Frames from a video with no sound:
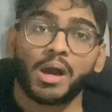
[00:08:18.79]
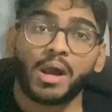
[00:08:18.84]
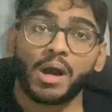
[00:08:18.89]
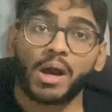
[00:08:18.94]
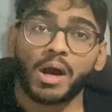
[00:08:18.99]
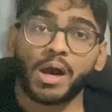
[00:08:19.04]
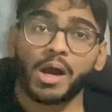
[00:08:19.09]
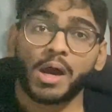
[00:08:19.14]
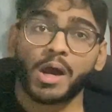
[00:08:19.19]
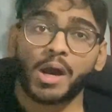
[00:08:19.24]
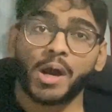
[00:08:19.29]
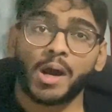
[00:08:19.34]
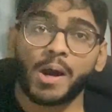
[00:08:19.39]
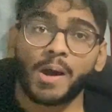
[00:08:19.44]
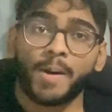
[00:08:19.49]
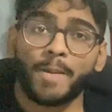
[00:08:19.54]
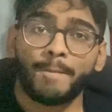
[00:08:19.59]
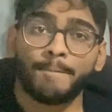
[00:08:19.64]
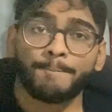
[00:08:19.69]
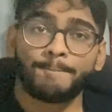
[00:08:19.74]

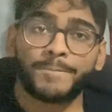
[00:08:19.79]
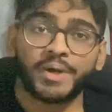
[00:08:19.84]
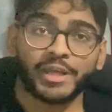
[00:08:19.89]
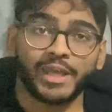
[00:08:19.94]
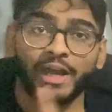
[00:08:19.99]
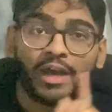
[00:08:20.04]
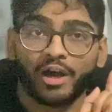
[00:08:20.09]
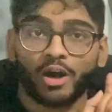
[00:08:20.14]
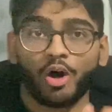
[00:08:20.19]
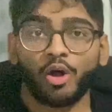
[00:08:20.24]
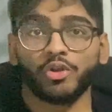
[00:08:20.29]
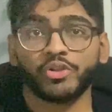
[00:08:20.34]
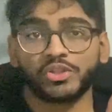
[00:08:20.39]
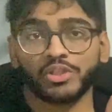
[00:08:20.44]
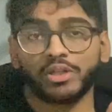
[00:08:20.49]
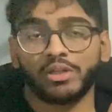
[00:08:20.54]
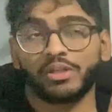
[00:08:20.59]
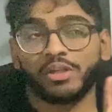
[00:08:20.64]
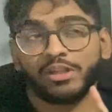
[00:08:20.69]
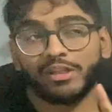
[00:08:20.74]
But yeah,
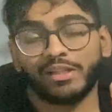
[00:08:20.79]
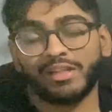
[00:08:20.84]
also another